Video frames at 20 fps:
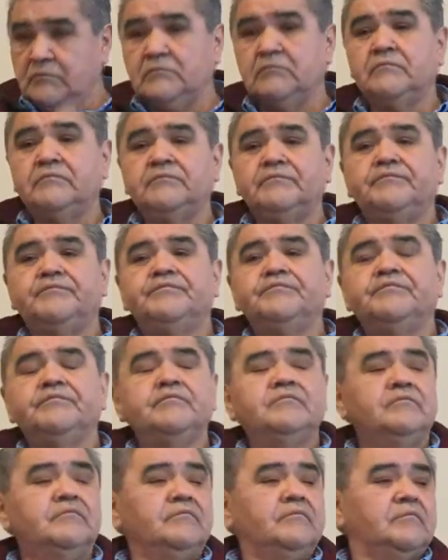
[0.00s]

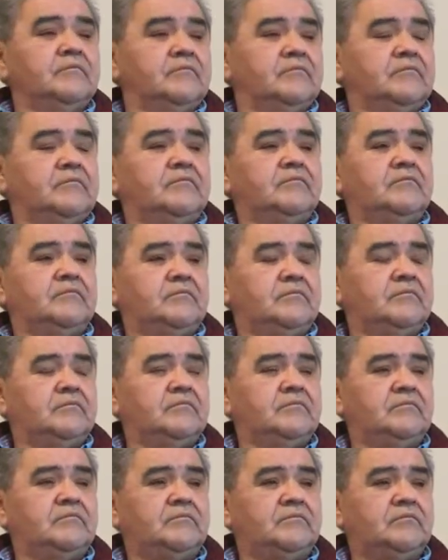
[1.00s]

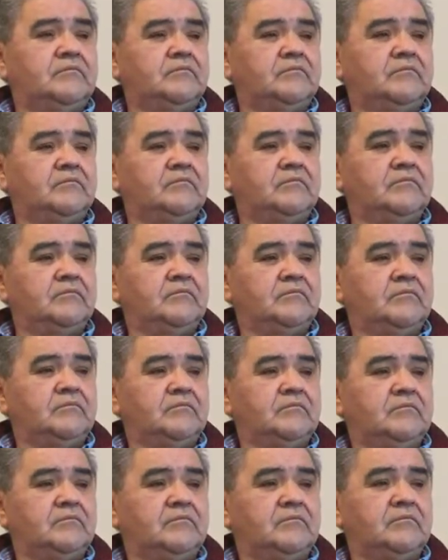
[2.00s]

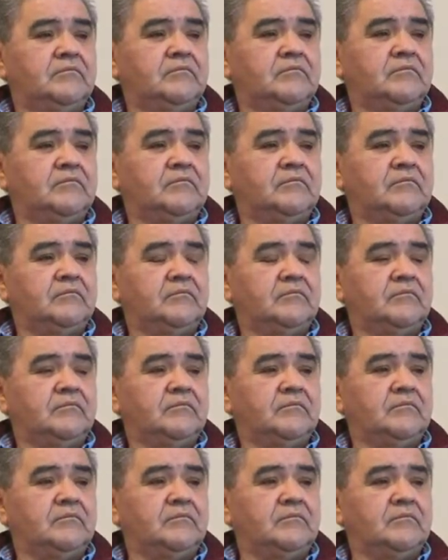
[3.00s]

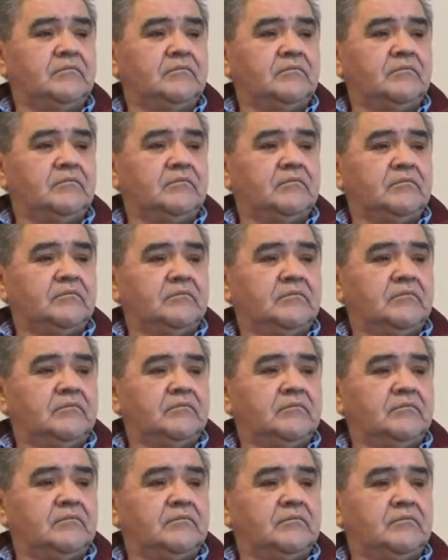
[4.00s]

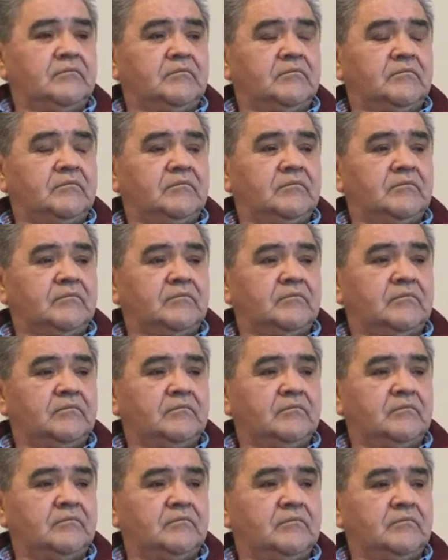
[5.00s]

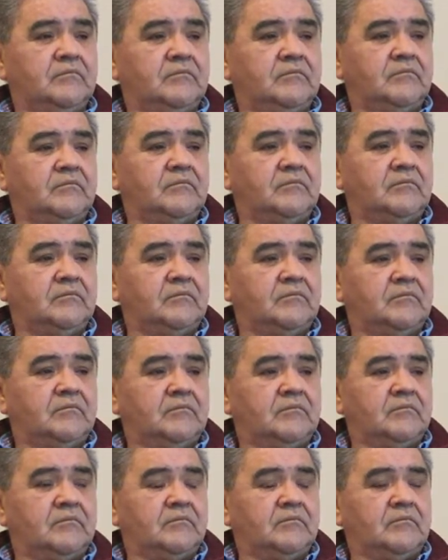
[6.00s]

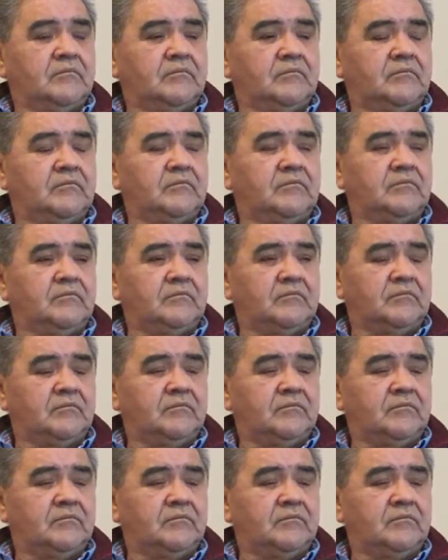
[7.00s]
(not speaking)